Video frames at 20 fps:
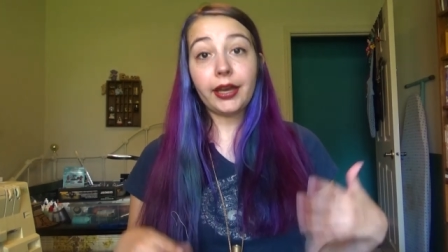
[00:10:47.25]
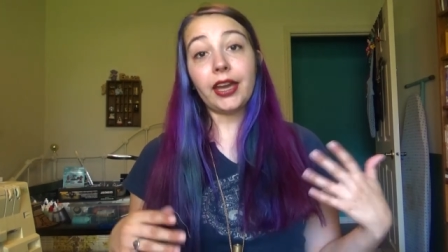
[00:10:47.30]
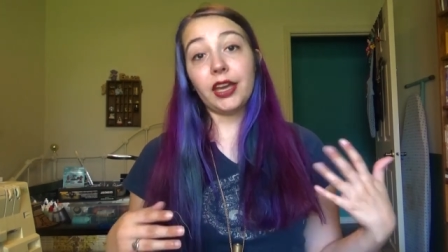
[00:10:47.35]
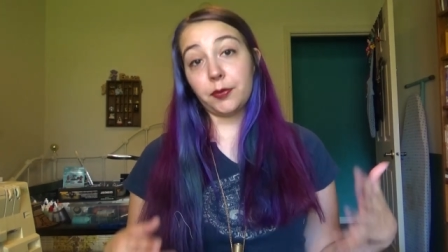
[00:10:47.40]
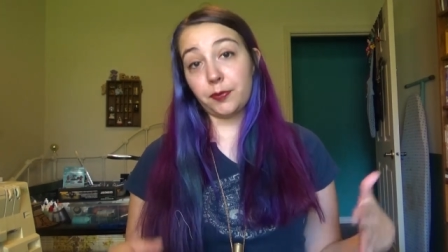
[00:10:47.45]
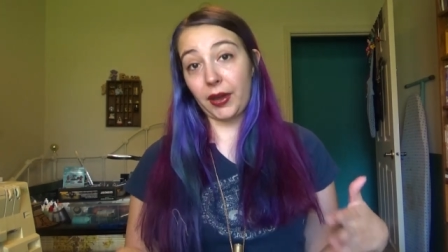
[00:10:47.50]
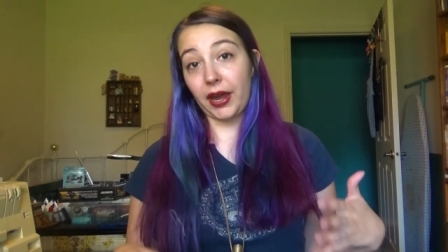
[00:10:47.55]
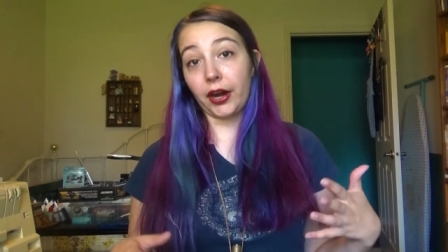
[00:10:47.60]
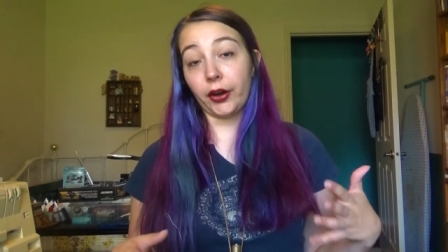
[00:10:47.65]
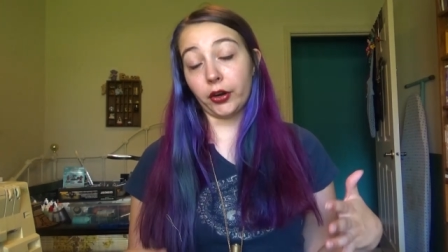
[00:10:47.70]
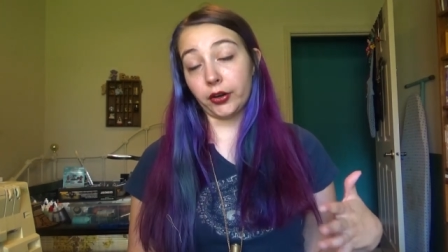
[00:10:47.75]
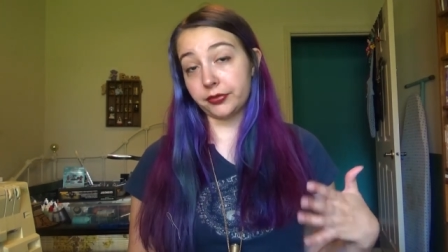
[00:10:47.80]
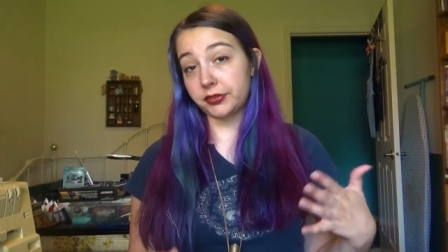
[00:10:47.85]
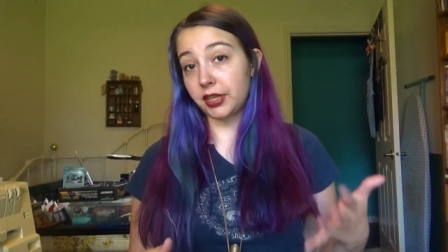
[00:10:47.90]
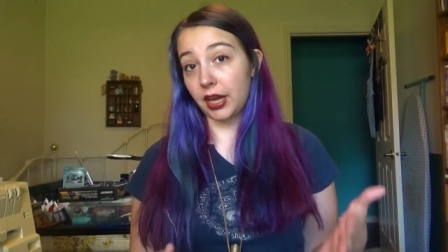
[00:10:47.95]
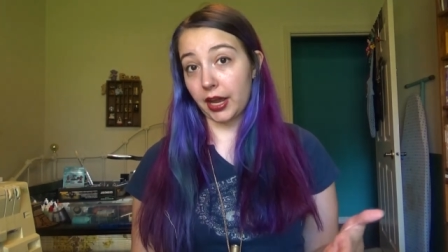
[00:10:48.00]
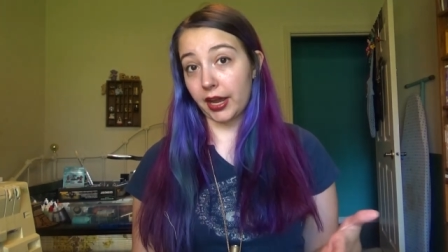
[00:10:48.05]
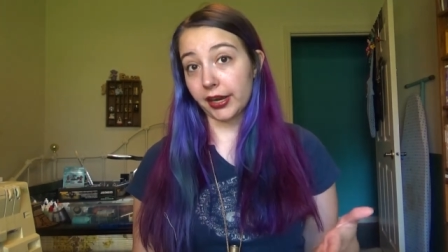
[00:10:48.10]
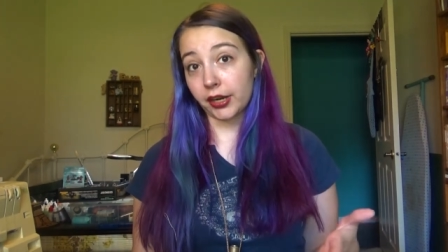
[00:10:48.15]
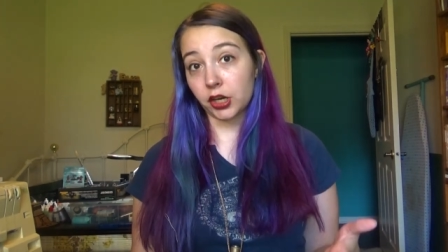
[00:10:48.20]
a pair of
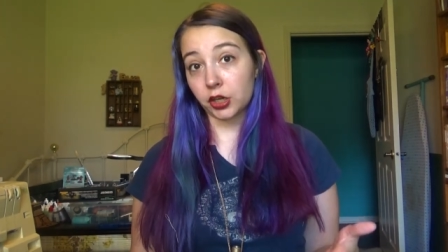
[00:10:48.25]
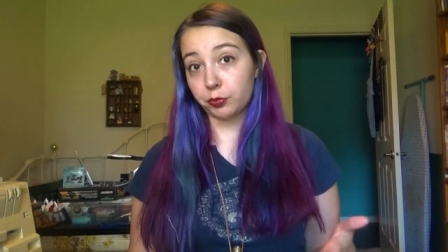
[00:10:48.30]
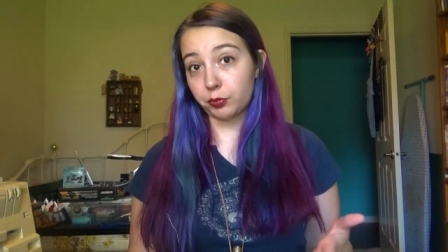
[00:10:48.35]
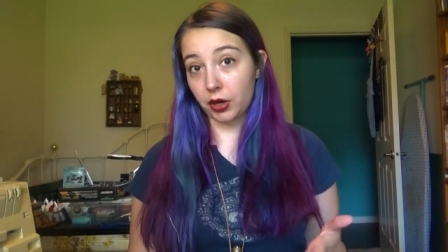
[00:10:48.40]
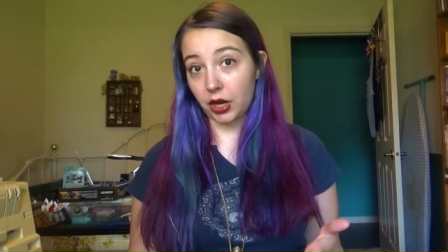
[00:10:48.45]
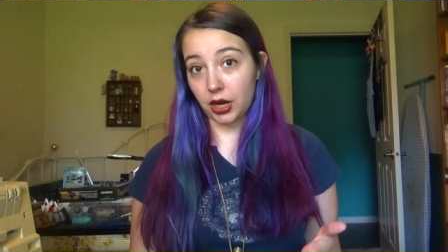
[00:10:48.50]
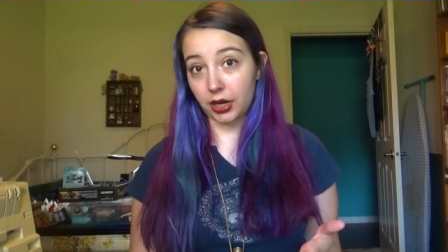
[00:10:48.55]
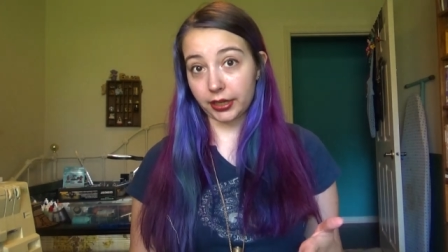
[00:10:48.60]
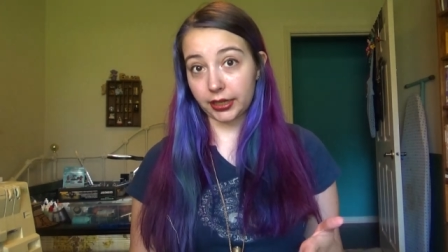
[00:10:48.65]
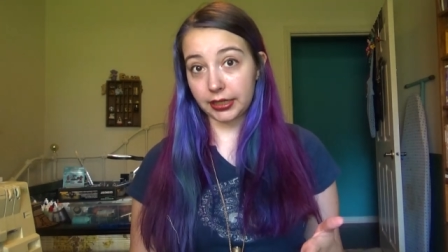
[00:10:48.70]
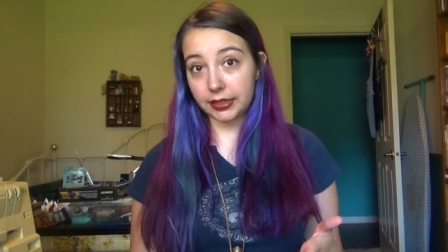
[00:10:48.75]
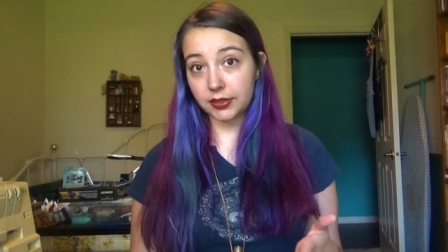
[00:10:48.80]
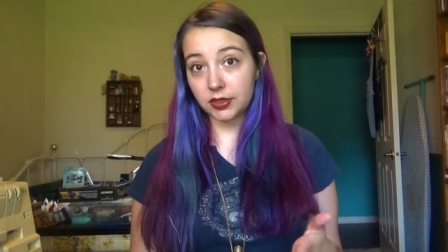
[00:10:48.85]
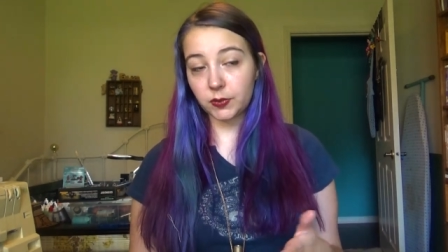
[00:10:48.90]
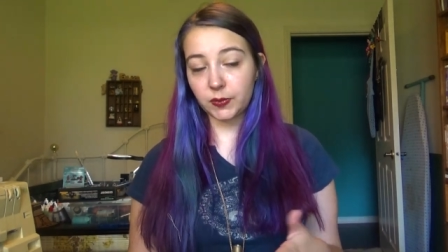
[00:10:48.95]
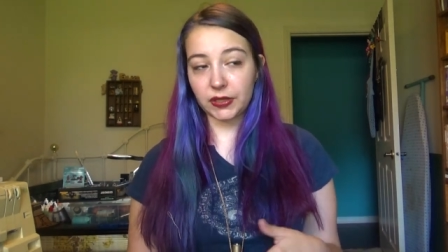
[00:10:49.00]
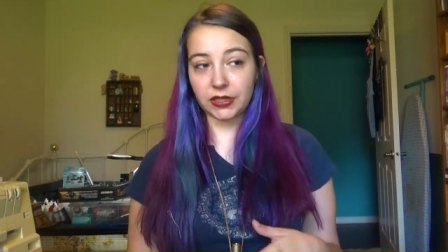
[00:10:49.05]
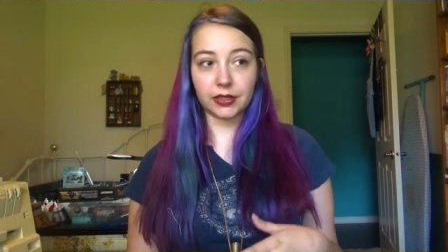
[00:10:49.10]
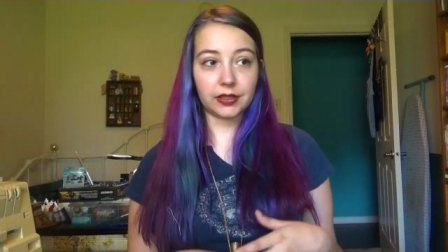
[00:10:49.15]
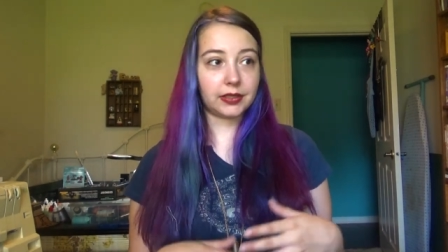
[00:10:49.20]
tie-on pockets
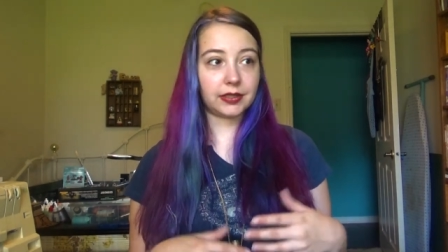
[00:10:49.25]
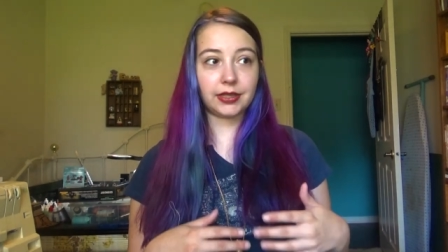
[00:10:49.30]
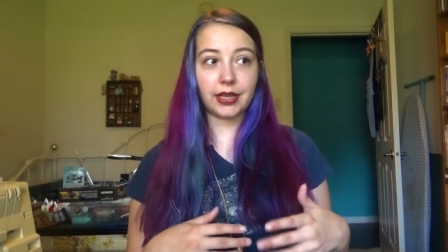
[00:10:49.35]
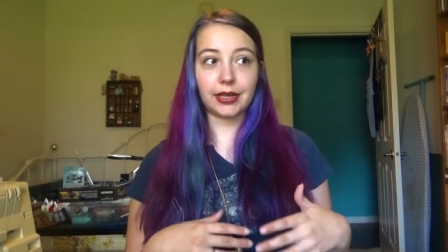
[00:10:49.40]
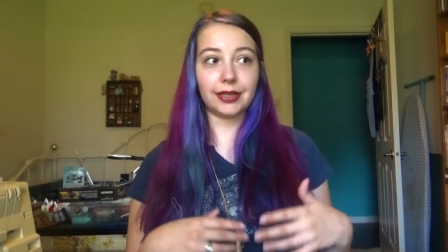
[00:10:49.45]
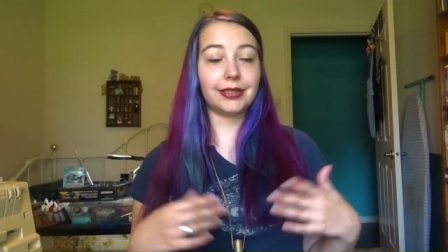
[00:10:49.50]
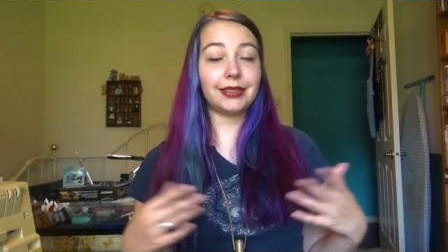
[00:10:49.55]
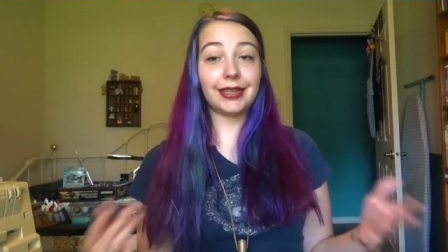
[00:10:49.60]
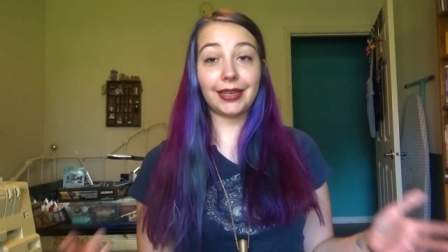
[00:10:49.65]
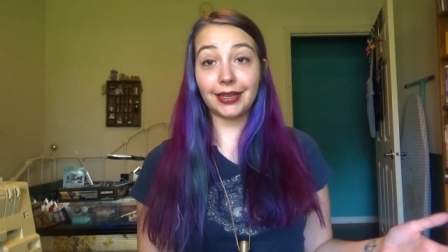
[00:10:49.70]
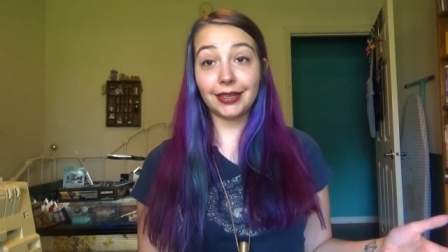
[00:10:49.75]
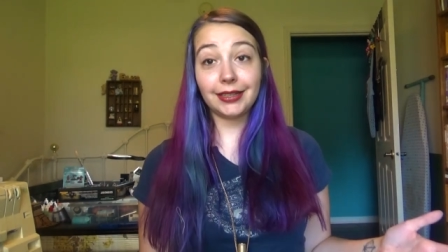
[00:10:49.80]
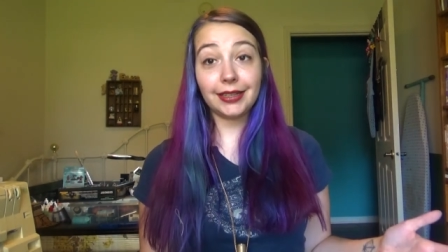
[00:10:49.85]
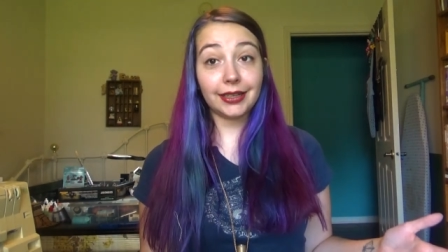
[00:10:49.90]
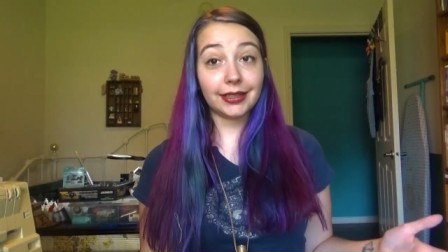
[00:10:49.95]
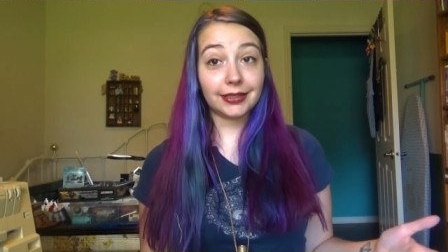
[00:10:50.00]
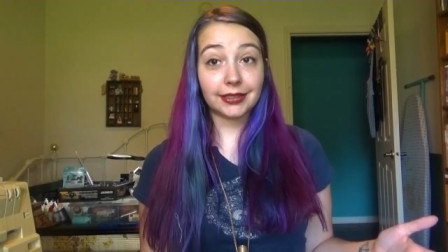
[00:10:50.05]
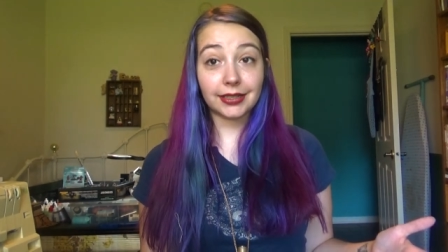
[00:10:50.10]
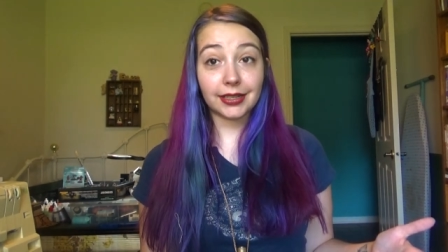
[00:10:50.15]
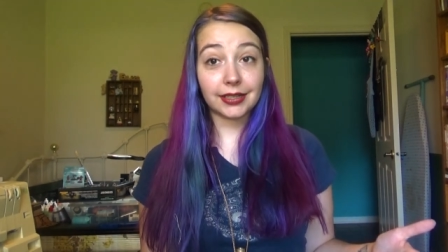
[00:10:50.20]
because they did
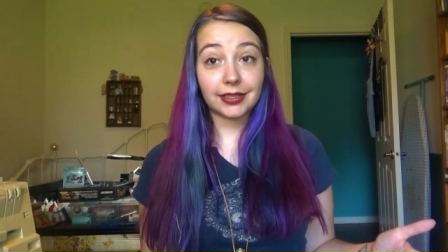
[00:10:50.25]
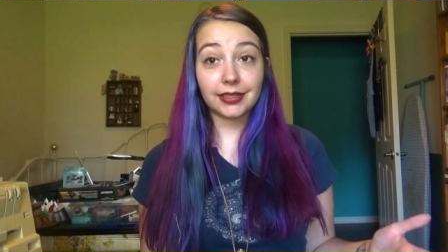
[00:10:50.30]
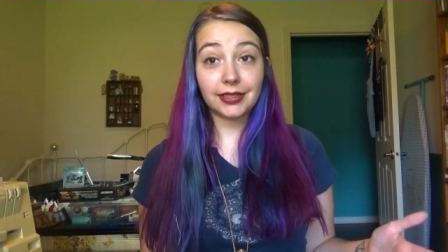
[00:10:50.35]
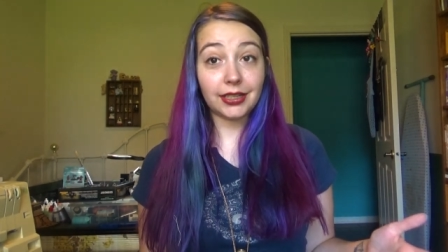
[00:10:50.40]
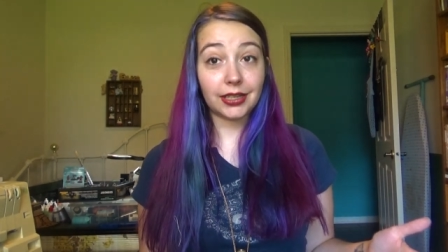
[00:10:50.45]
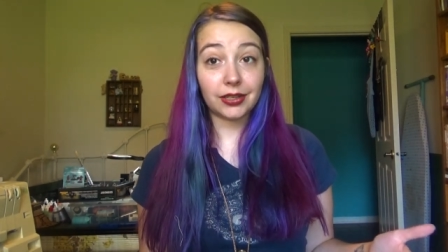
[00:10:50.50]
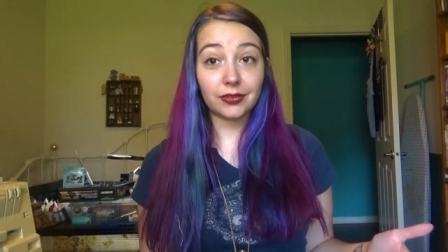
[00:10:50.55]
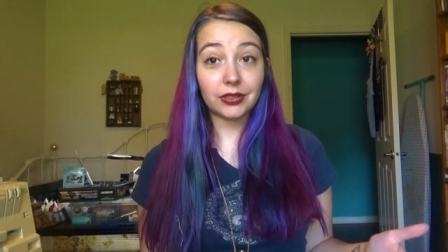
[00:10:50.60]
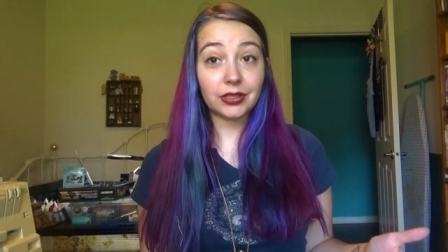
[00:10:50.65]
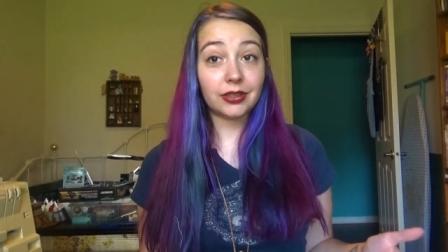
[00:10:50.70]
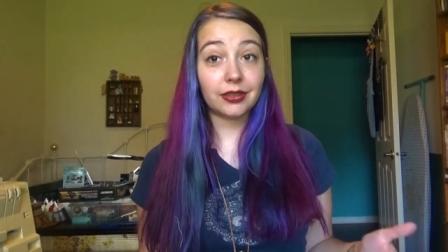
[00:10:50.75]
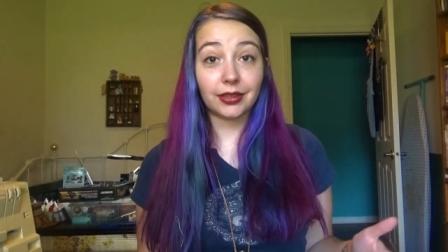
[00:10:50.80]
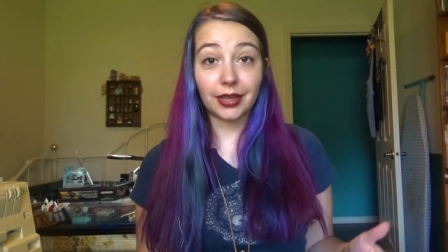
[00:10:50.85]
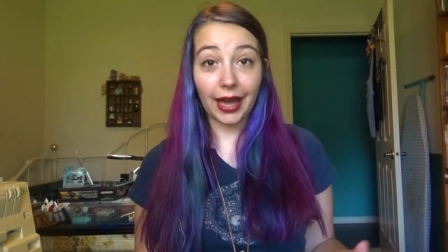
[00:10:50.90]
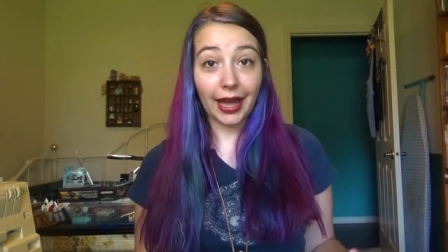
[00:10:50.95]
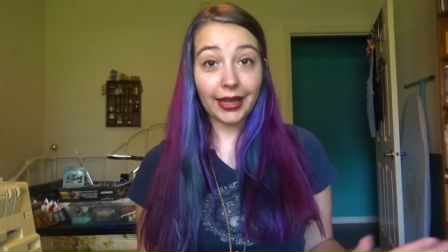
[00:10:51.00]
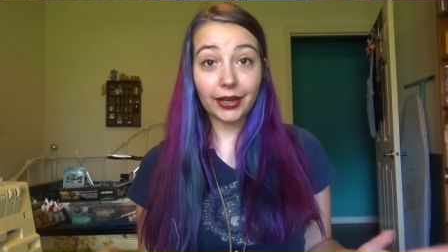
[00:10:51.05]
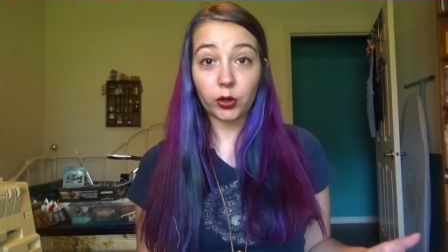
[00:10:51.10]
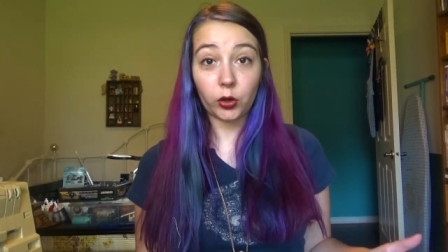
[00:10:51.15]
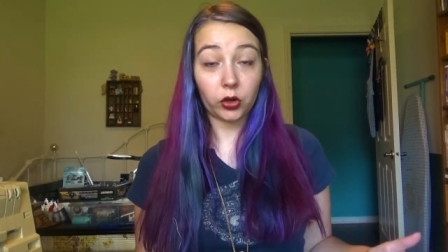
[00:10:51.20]
exist even
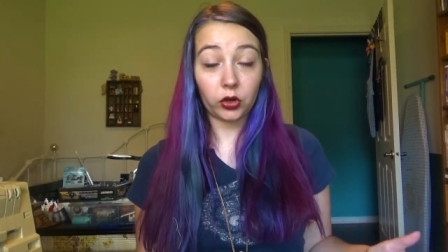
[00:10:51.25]
that